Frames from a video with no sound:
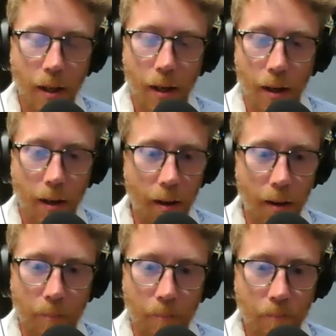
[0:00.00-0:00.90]

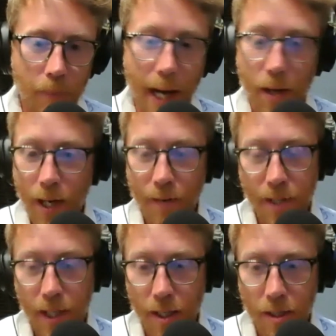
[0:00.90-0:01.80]
I don't have
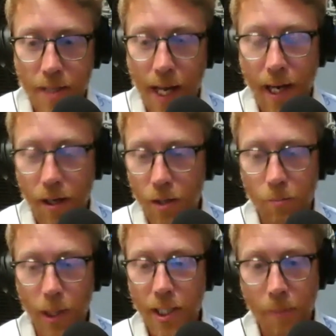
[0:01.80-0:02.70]
kids. I had a good
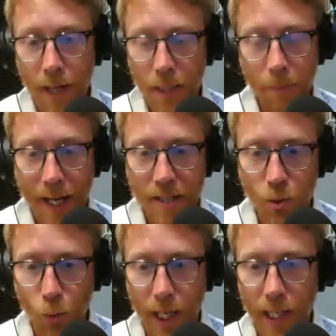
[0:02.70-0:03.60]
buddy of mine that passed
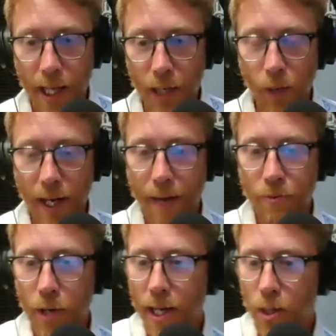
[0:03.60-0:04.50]
away like right
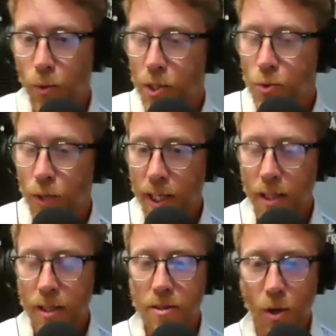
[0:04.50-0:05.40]
after I had quit
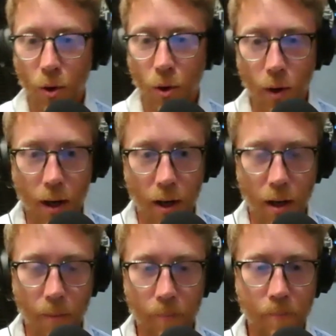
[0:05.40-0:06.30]
drinking. So,
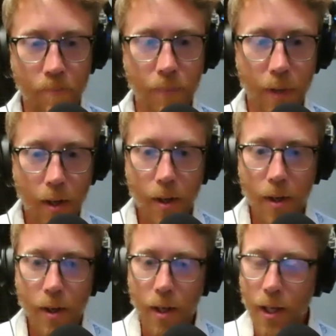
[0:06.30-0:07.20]

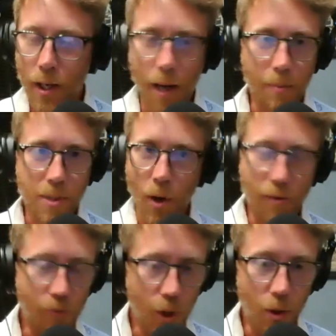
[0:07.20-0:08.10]
and I'm
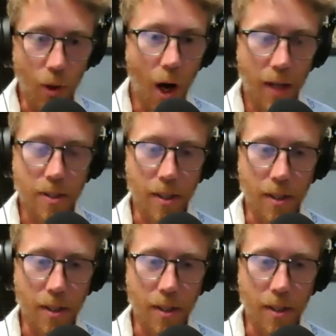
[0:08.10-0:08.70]
sorry for your loss.